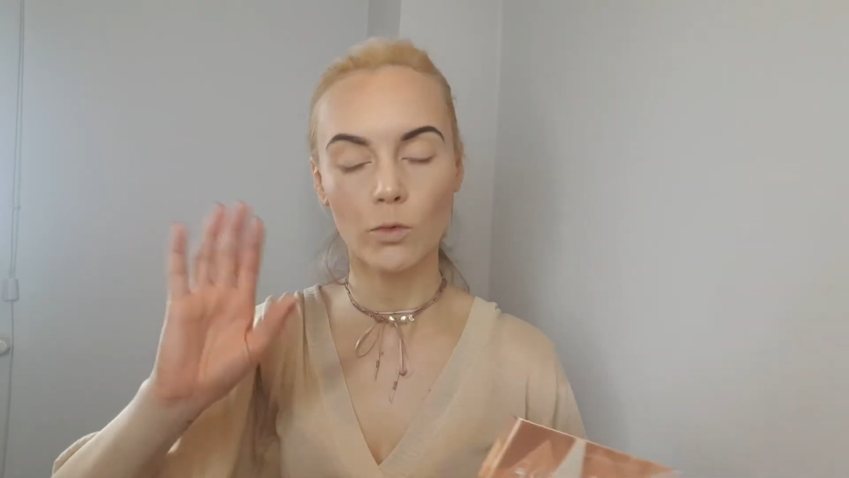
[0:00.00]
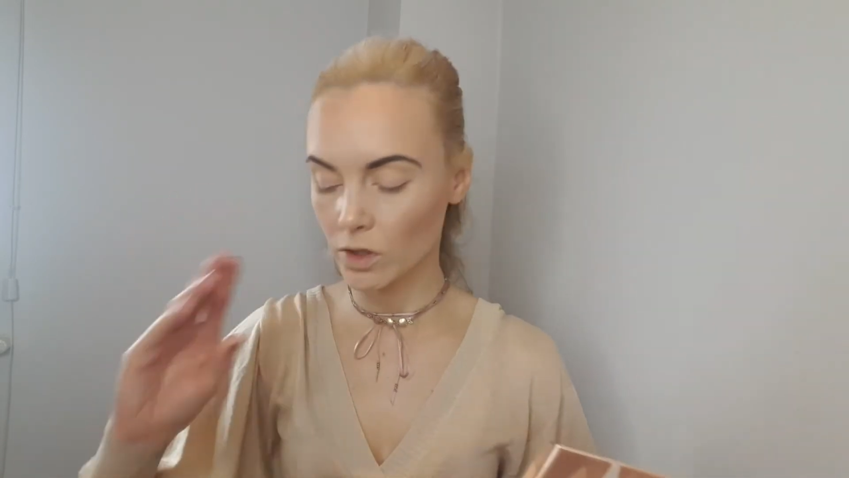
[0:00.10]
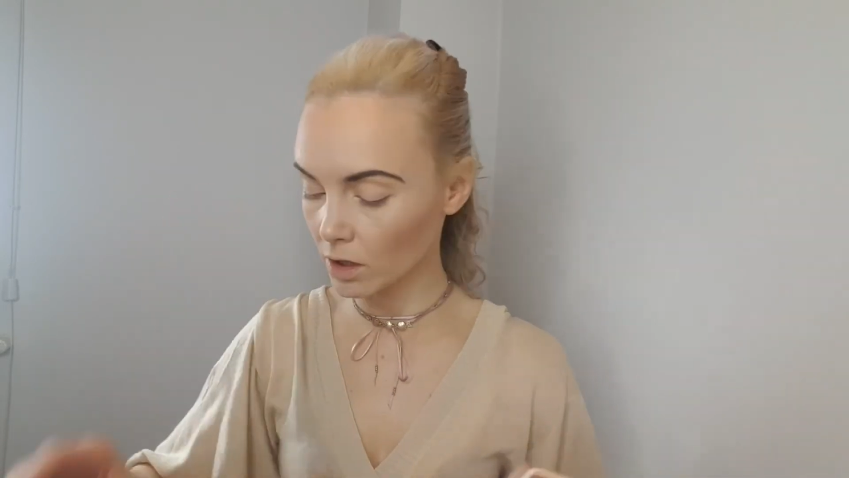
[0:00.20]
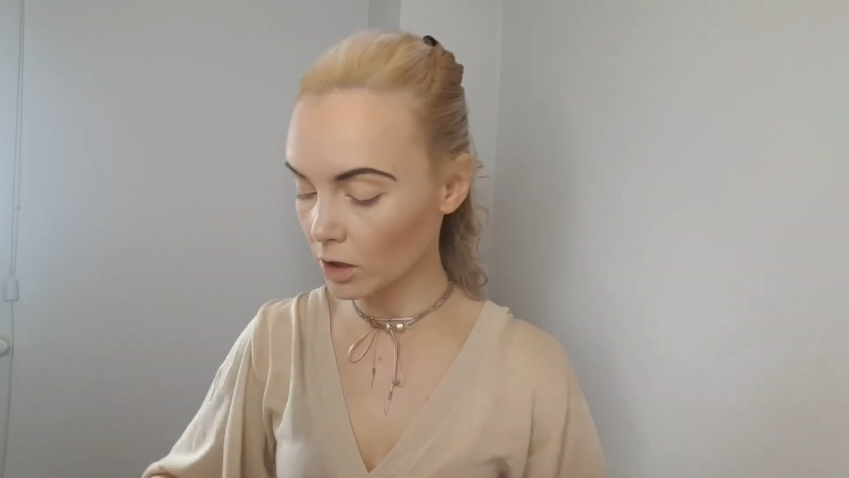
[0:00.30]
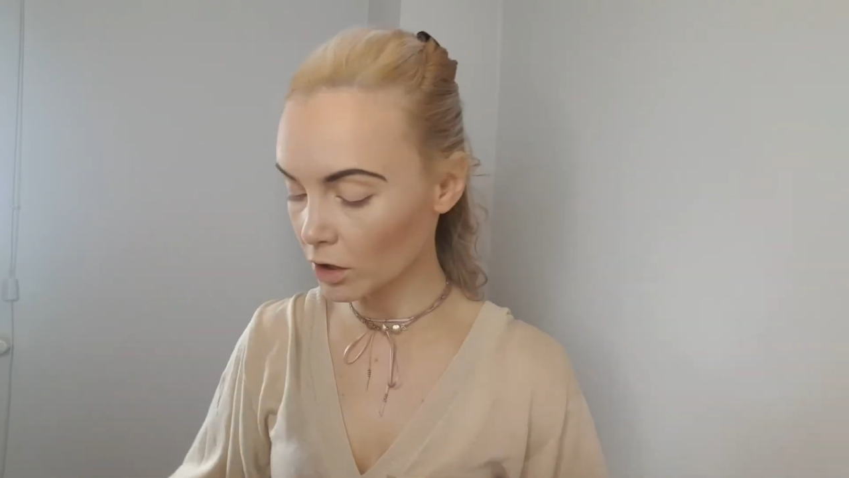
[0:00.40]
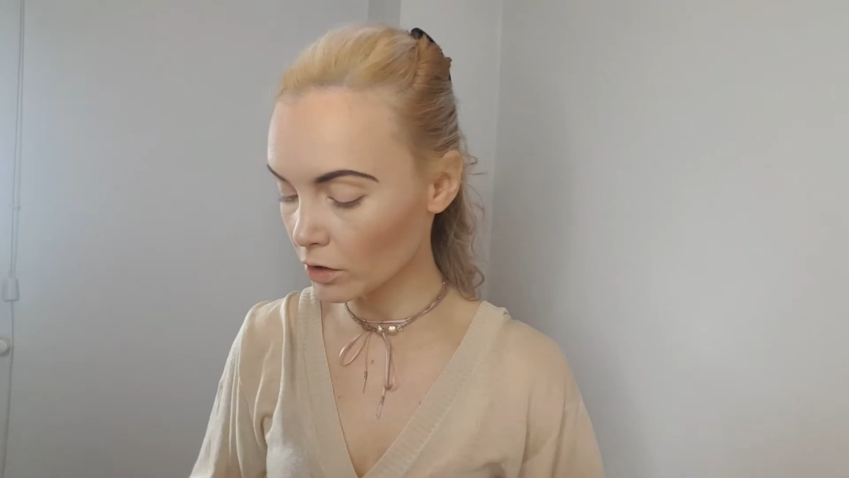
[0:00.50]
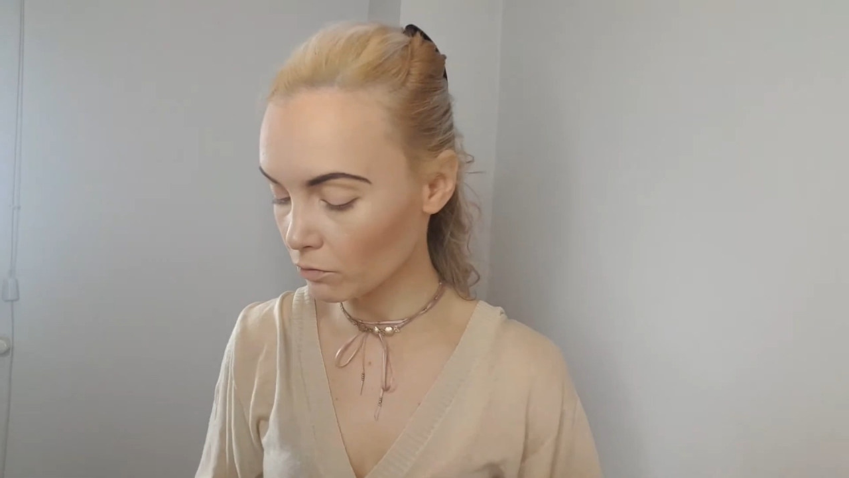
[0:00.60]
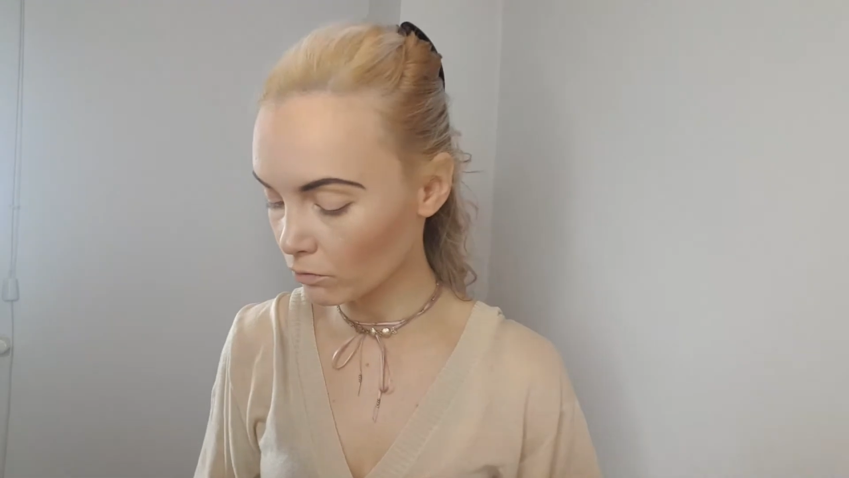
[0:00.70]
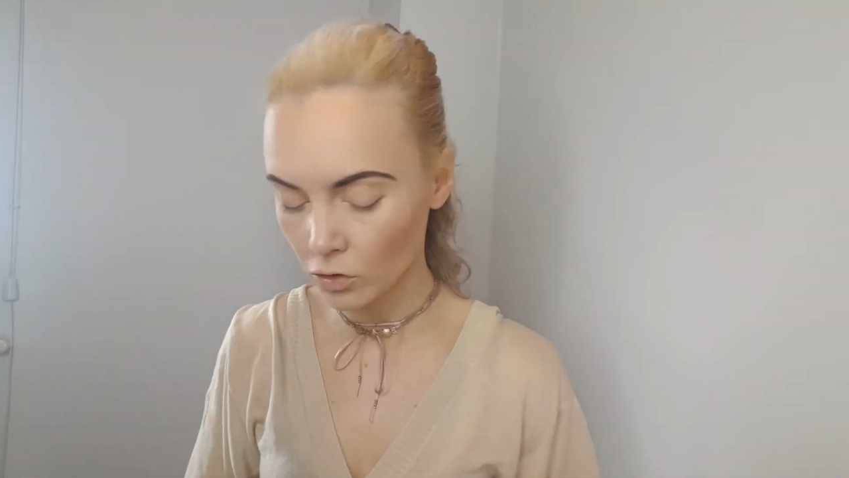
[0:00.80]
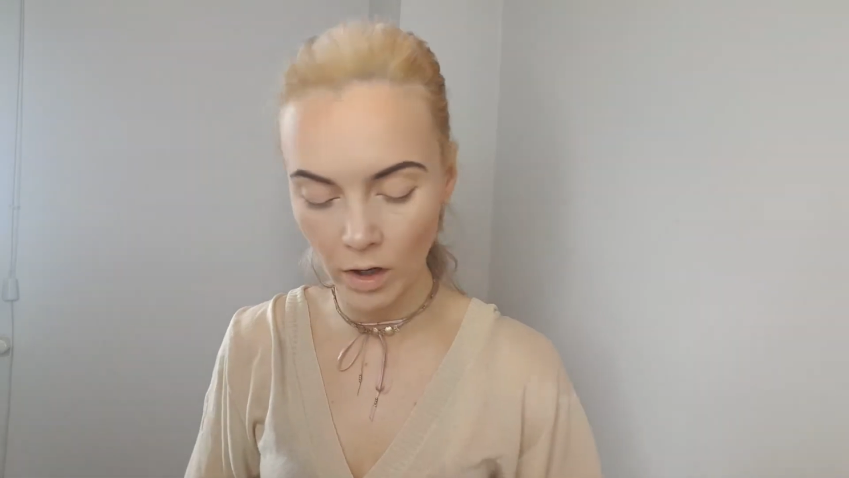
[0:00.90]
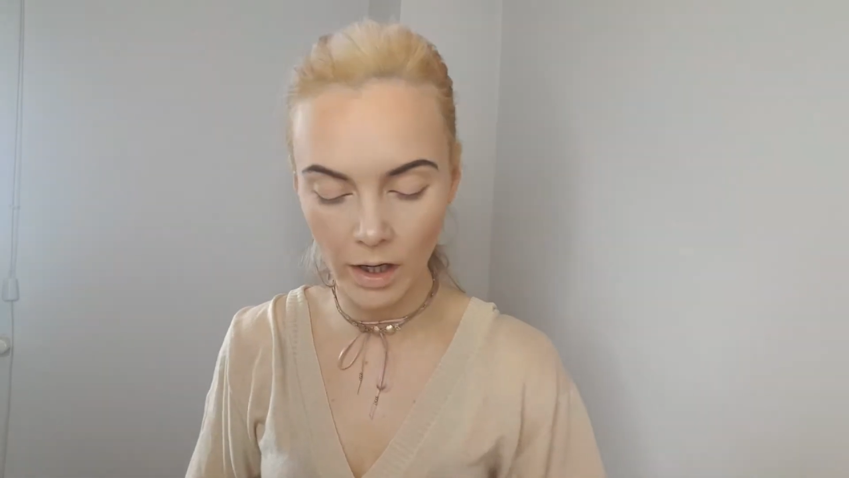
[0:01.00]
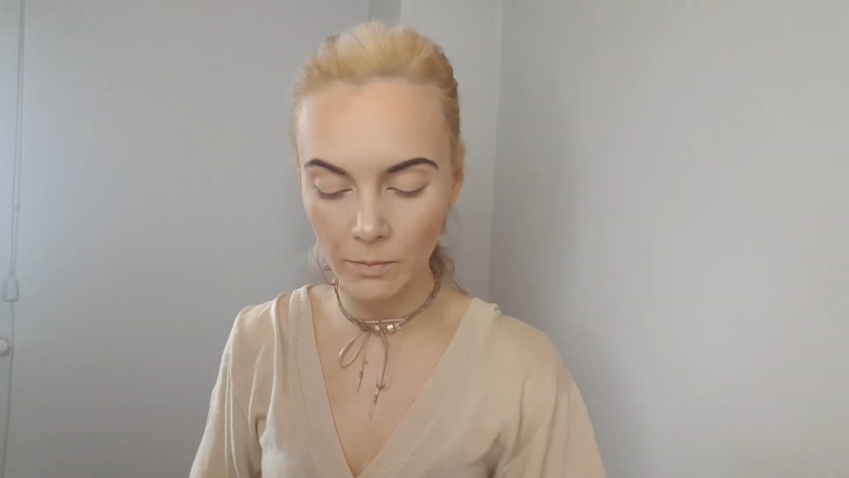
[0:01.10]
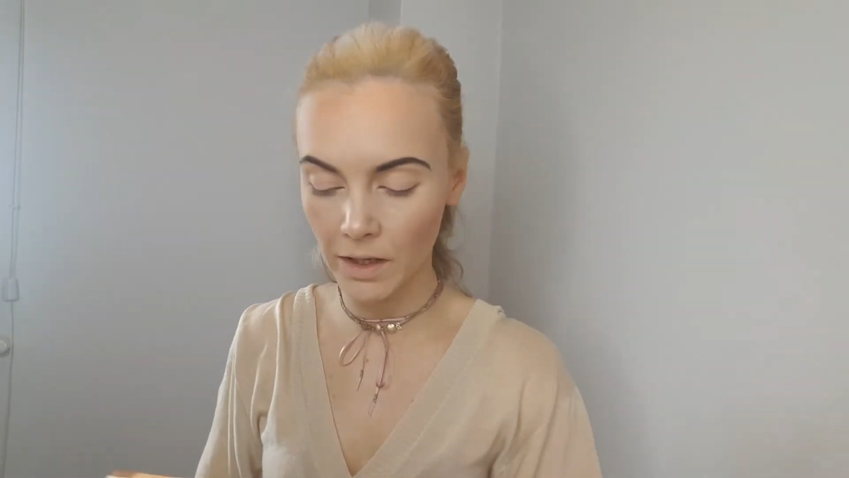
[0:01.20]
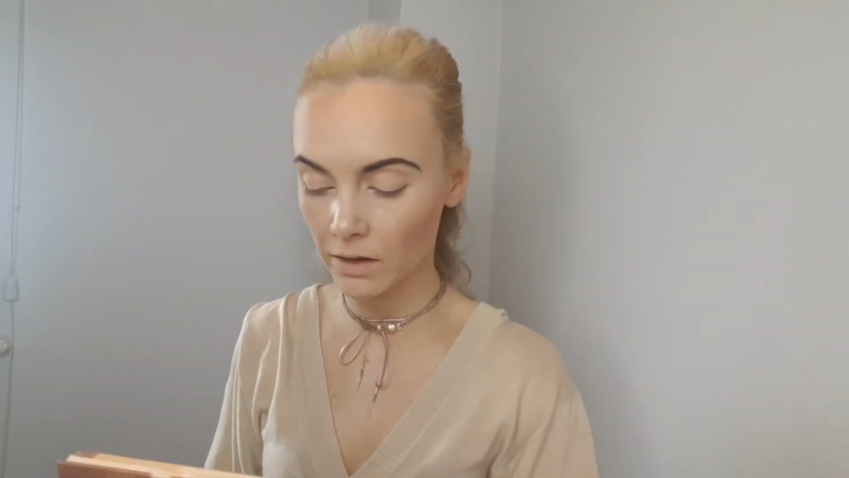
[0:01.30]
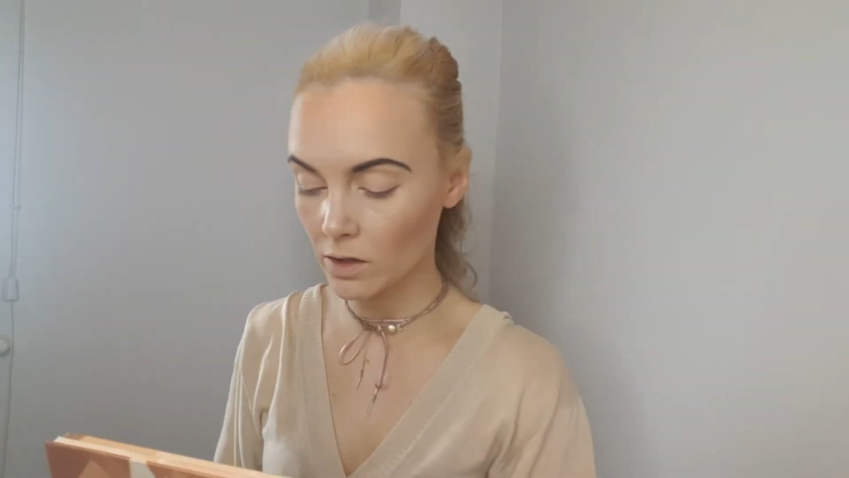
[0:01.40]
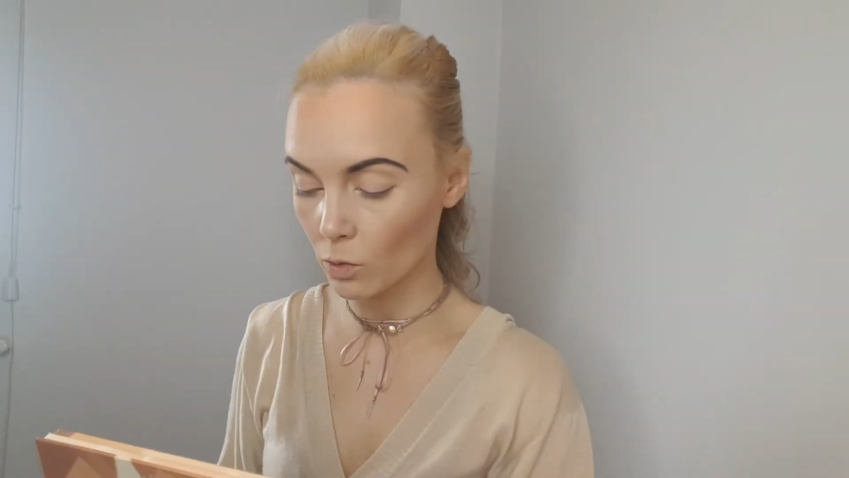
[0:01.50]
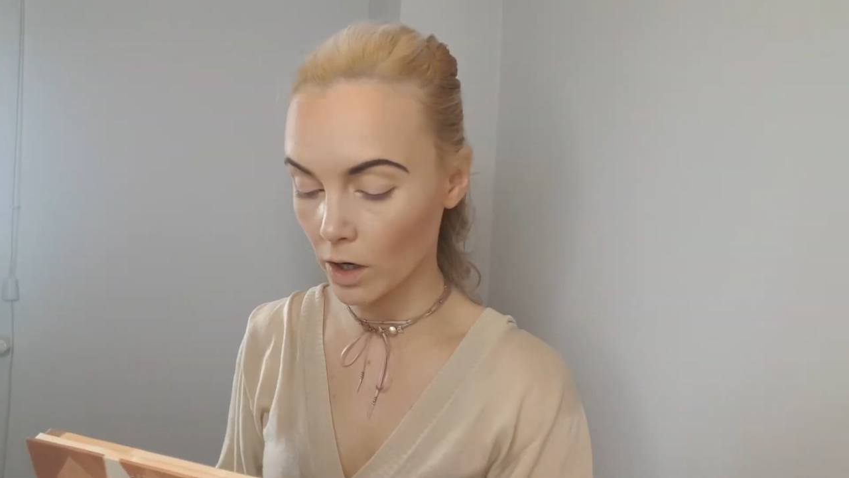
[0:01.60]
still gonna try and make this